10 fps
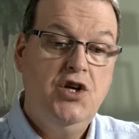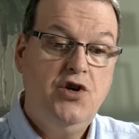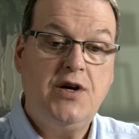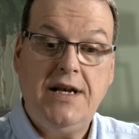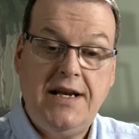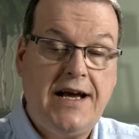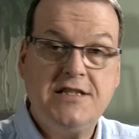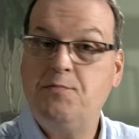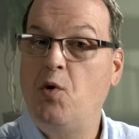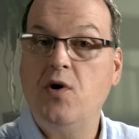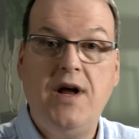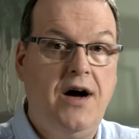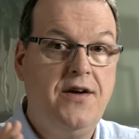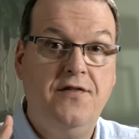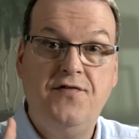You can export
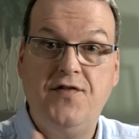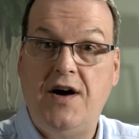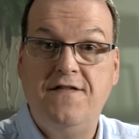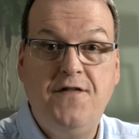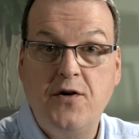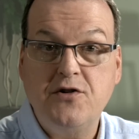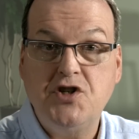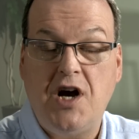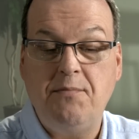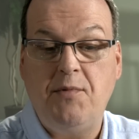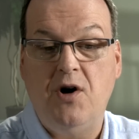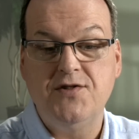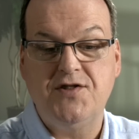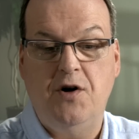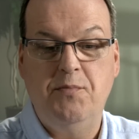out of uh, Photoshop also,